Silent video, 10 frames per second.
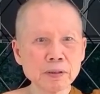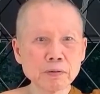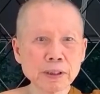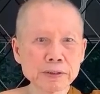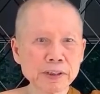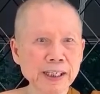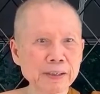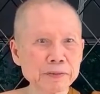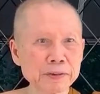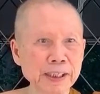Well, you
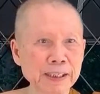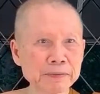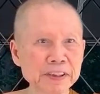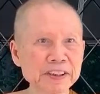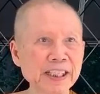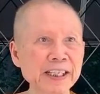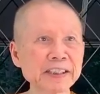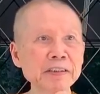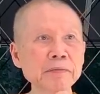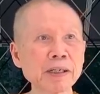have to have this
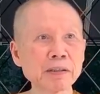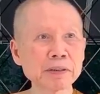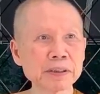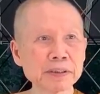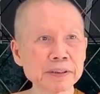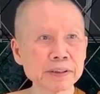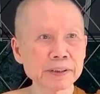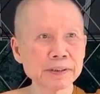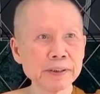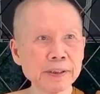psychic power.
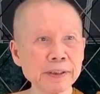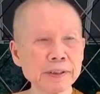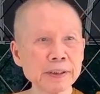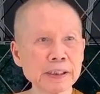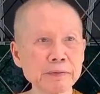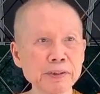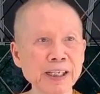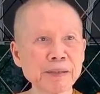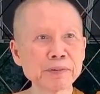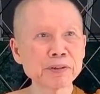If you
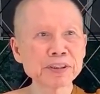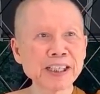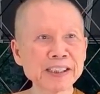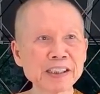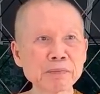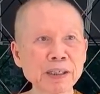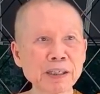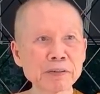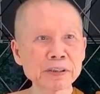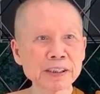have no psychic
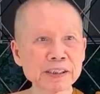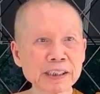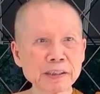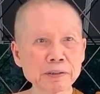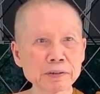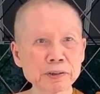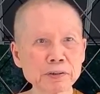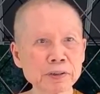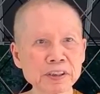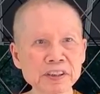power, then
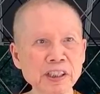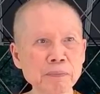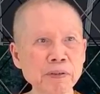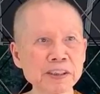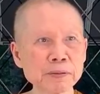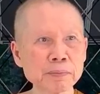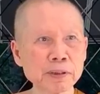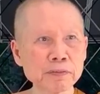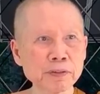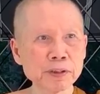it's not
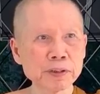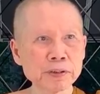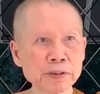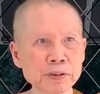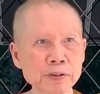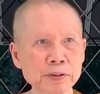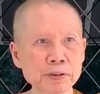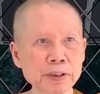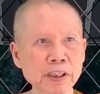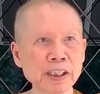possible for you to
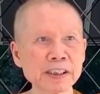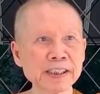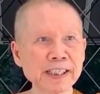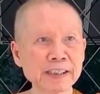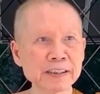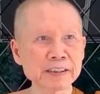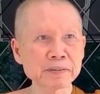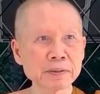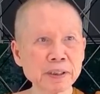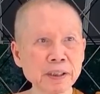contact
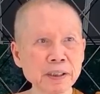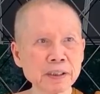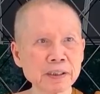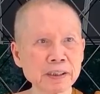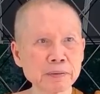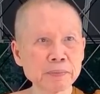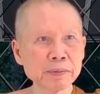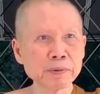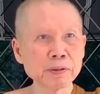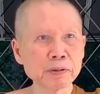the
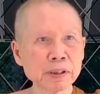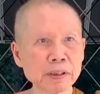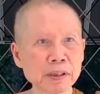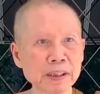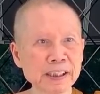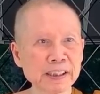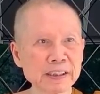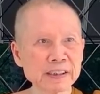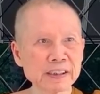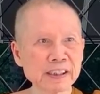people
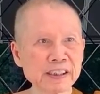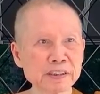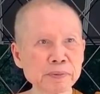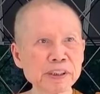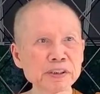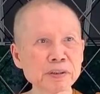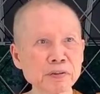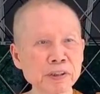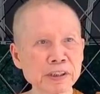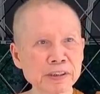in the spiritual
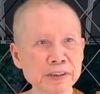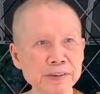world.